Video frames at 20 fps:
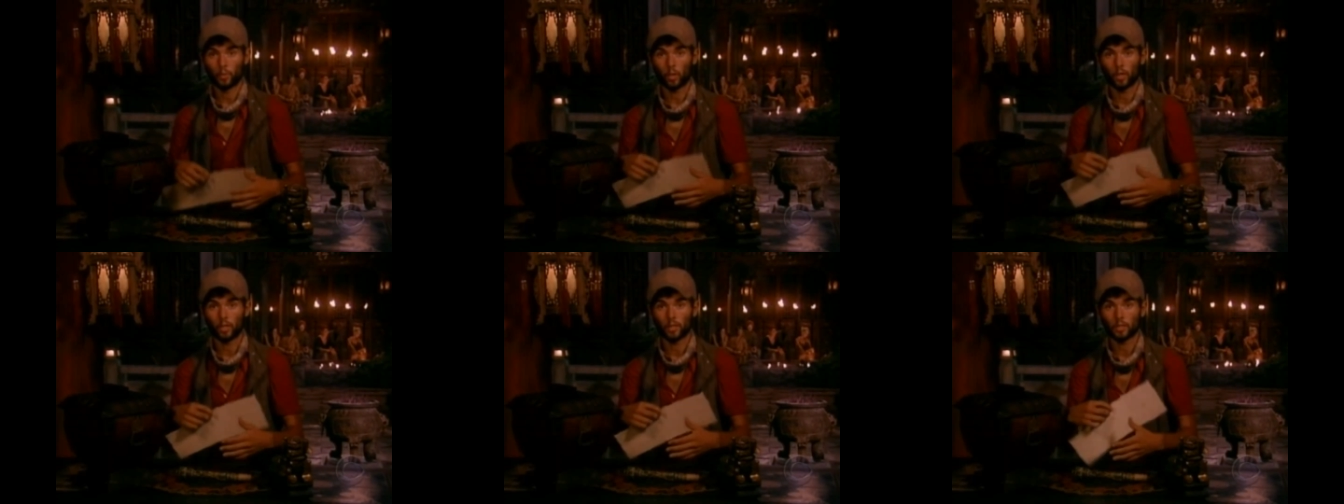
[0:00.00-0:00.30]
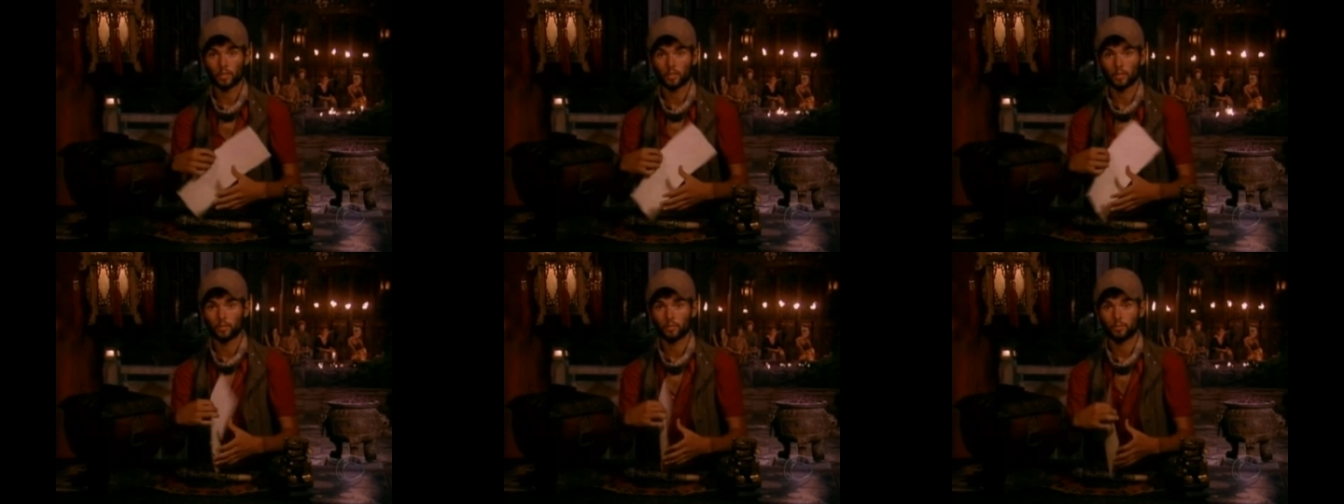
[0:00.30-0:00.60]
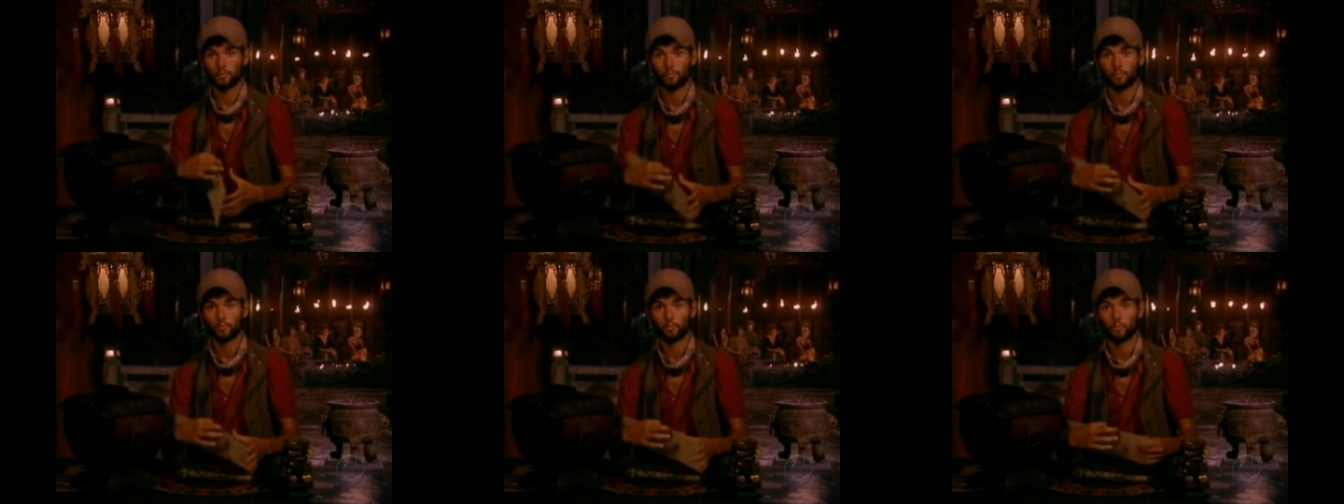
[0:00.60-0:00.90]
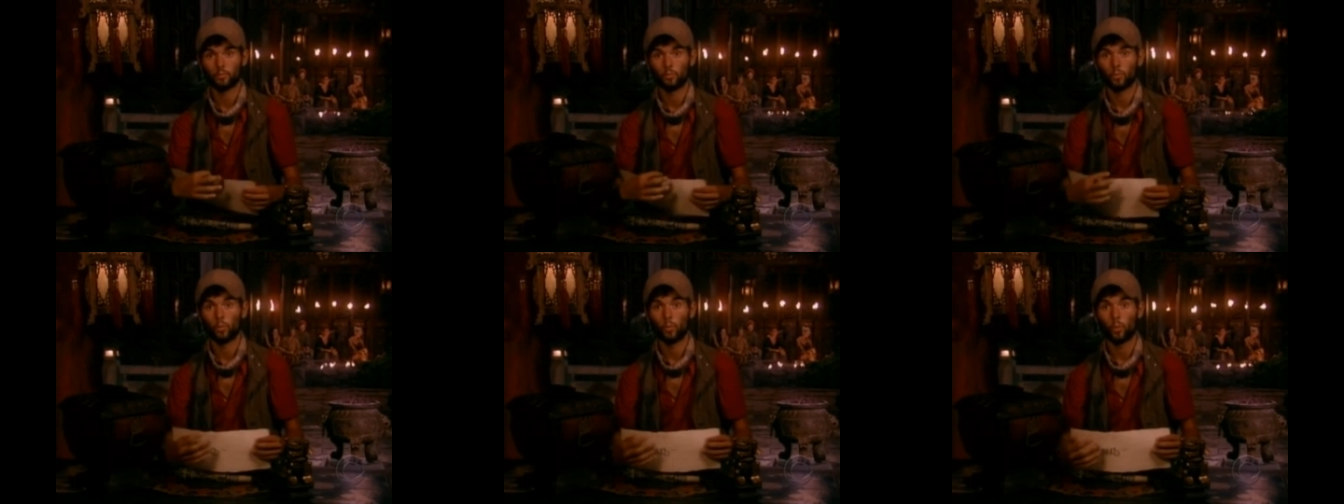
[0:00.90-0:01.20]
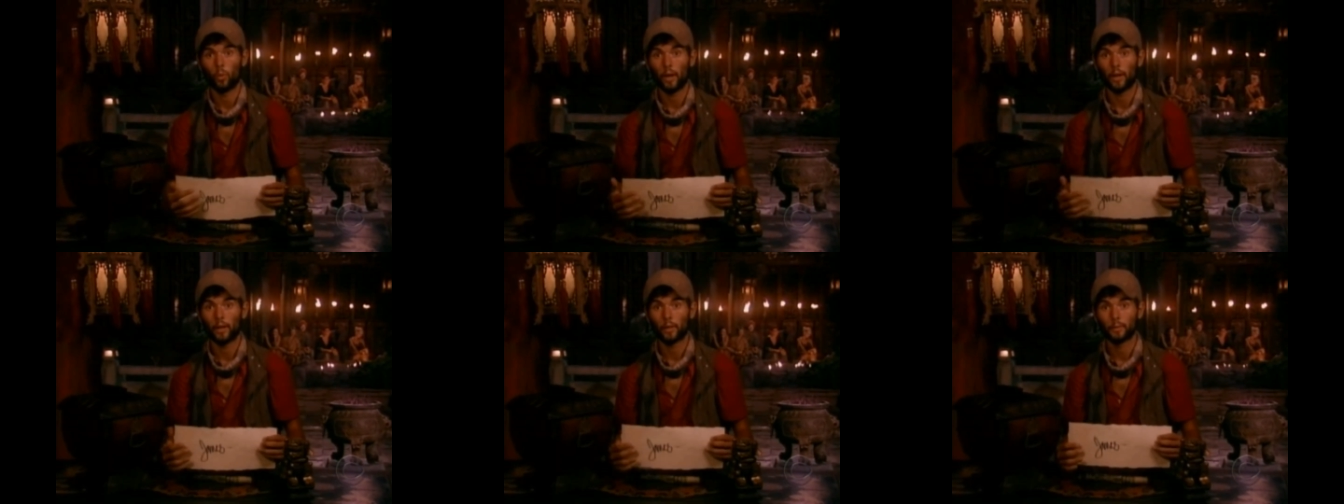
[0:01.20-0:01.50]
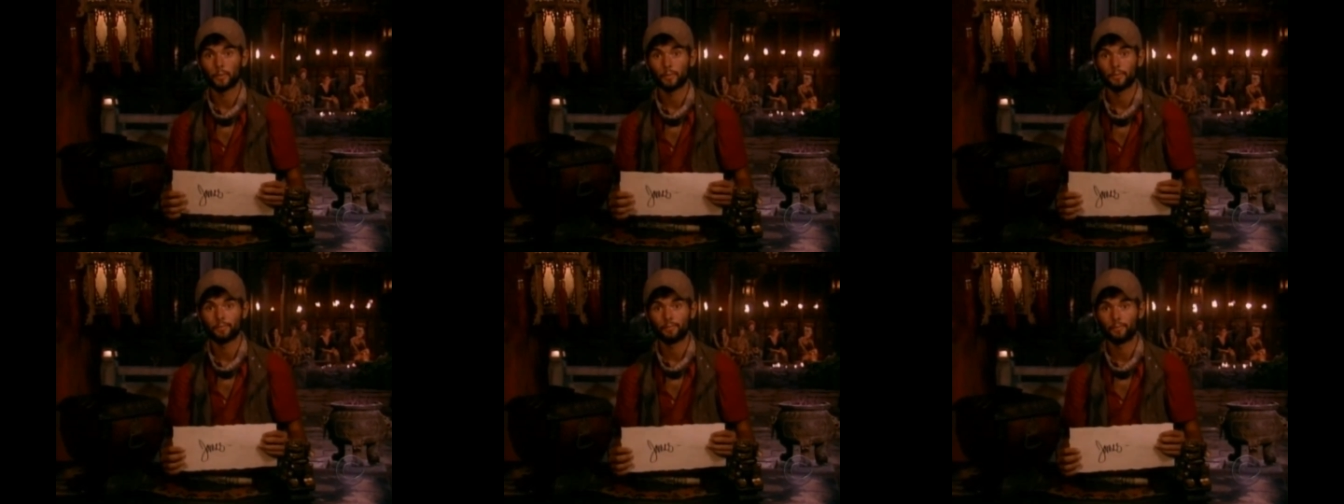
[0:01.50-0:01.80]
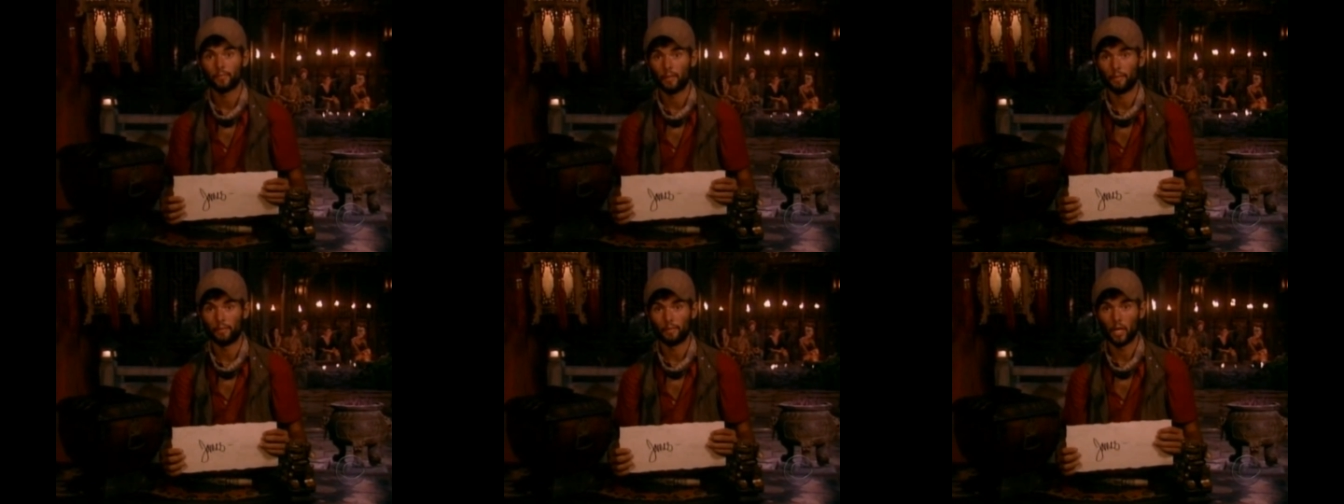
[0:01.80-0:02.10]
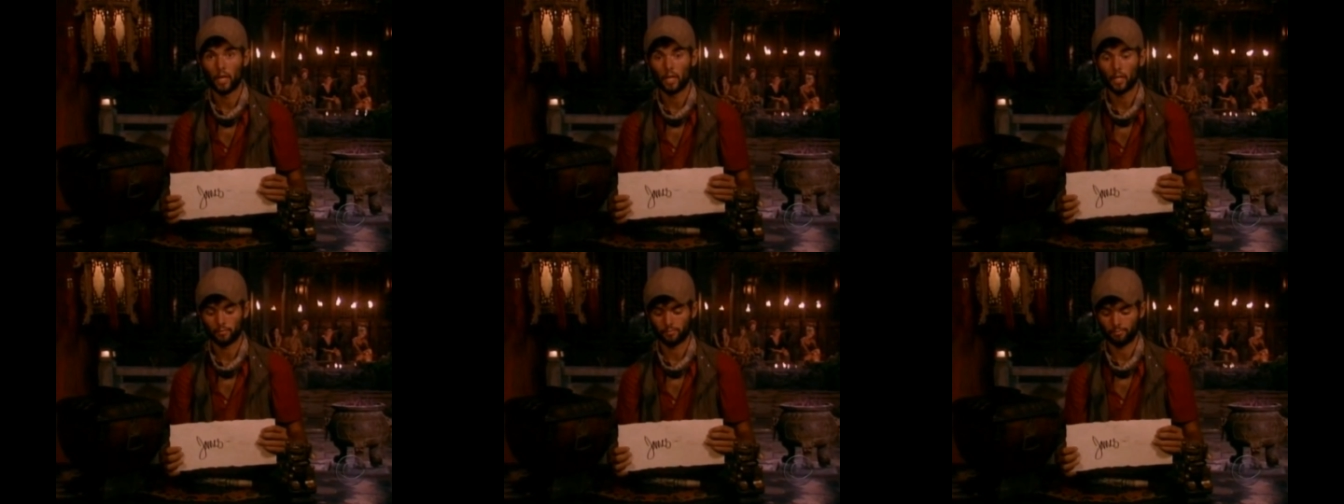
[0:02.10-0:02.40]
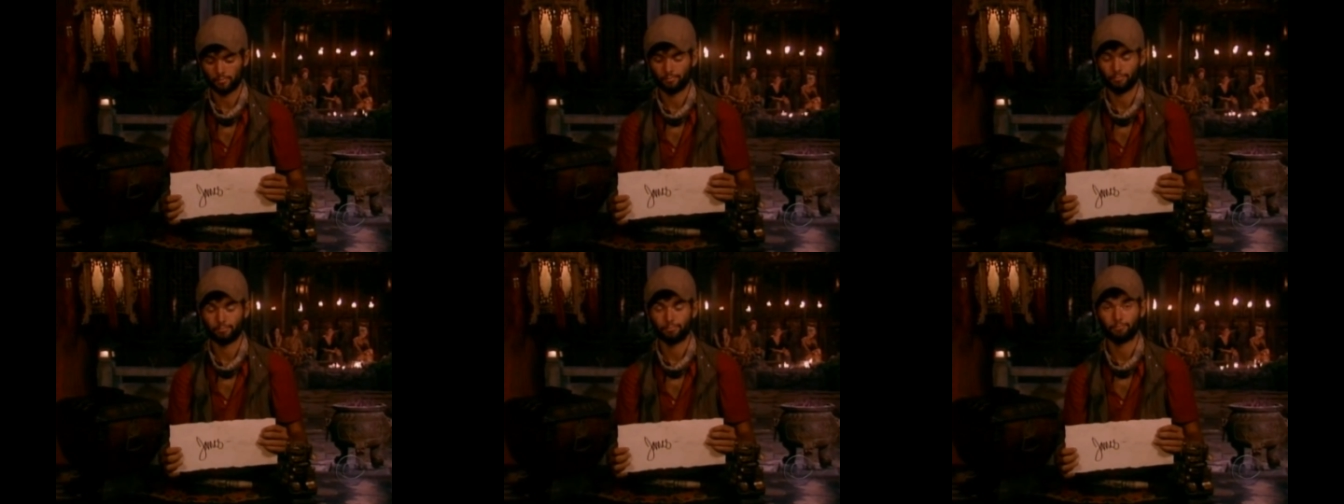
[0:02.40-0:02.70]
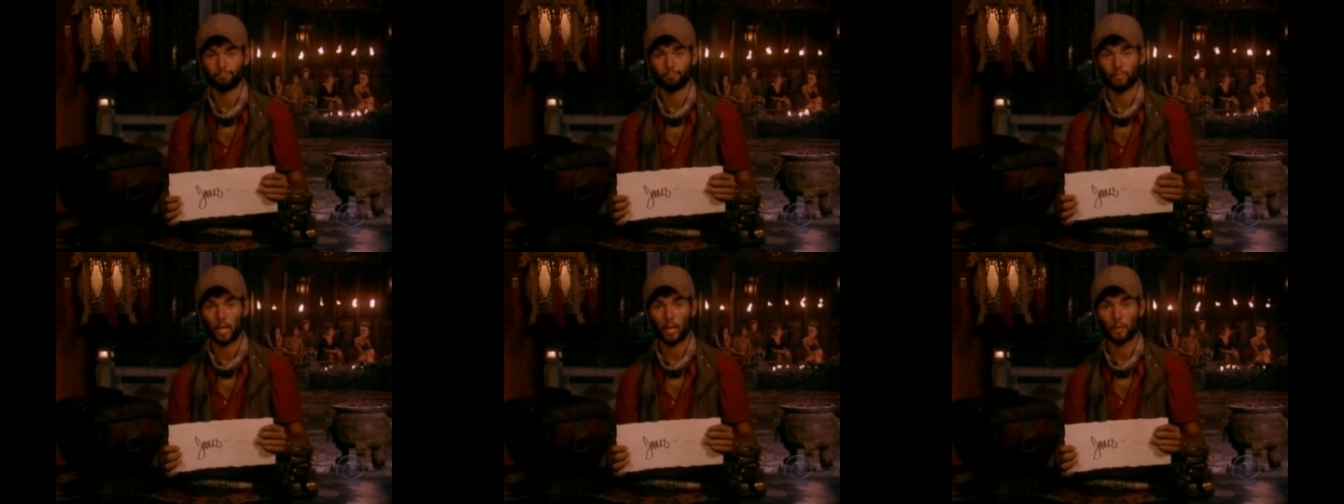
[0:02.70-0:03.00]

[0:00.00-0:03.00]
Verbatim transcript: works. if not,